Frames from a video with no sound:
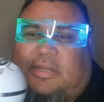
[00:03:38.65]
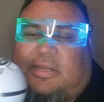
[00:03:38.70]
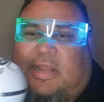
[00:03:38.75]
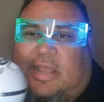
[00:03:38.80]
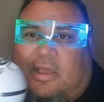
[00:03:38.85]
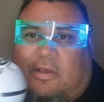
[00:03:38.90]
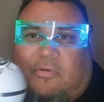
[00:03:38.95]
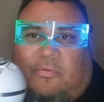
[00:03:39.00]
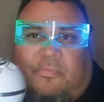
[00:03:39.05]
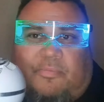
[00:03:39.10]

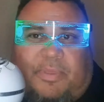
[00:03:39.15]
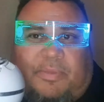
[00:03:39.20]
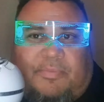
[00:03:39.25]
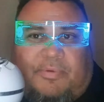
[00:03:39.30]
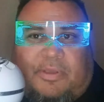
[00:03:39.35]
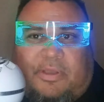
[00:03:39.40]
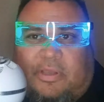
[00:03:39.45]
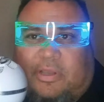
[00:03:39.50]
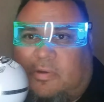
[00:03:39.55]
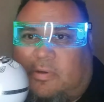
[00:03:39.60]
Now people
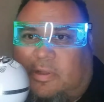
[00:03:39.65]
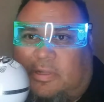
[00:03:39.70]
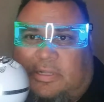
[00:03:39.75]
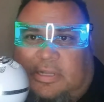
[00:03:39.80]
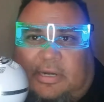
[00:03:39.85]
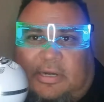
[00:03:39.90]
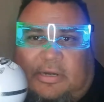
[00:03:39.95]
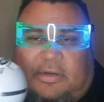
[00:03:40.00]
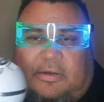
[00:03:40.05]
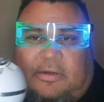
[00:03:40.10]
can go on
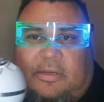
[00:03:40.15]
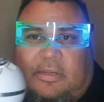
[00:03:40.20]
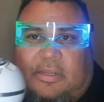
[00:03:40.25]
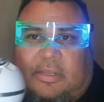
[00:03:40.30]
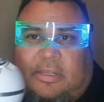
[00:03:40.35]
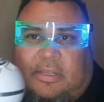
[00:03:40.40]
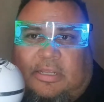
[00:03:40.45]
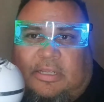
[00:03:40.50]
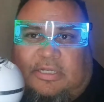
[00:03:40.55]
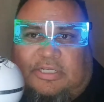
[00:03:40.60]
there,
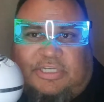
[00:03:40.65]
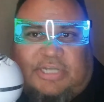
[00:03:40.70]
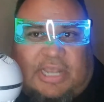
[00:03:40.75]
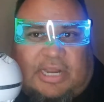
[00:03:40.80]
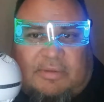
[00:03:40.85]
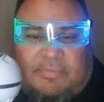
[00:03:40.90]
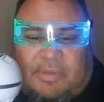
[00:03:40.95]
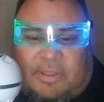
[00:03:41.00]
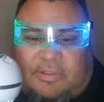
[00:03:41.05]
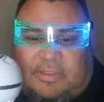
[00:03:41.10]

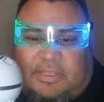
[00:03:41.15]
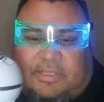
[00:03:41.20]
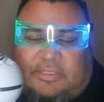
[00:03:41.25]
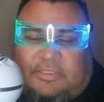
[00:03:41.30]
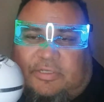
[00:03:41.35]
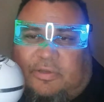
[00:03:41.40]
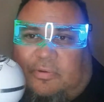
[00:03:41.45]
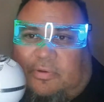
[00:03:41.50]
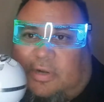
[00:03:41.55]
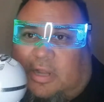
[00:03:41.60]
chat about
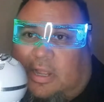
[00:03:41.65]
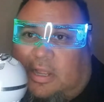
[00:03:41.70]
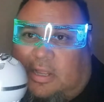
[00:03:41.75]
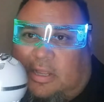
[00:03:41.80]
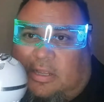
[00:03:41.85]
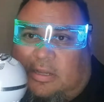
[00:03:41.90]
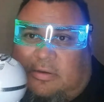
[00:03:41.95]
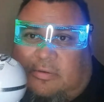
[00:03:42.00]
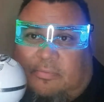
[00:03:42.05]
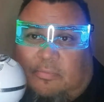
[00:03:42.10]
things going
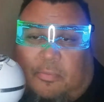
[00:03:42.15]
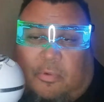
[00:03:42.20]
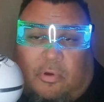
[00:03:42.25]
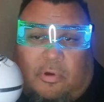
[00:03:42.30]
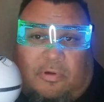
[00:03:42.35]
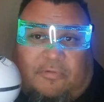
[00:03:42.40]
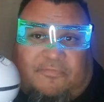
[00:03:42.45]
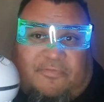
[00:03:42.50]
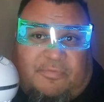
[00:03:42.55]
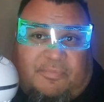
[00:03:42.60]
on,
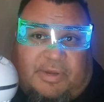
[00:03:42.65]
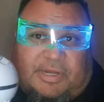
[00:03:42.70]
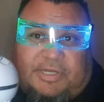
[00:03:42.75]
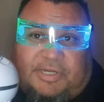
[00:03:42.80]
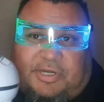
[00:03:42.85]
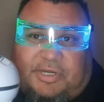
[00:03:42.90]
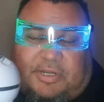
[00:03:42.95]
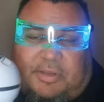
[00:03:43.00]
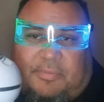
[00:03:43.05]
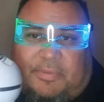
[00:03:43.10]
more
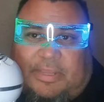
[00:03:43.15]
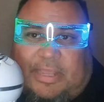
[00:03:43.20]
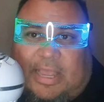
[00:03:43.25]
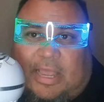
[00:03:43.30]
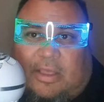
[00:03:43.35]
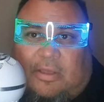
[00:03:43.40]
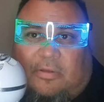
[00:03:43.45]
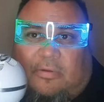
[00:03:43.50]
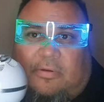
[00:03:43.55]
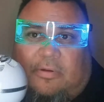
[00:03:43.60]
information coming
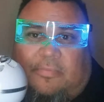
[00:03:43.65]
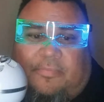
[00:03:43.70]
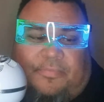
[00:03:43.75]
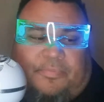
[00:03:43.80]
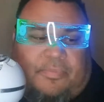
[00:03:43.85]
out.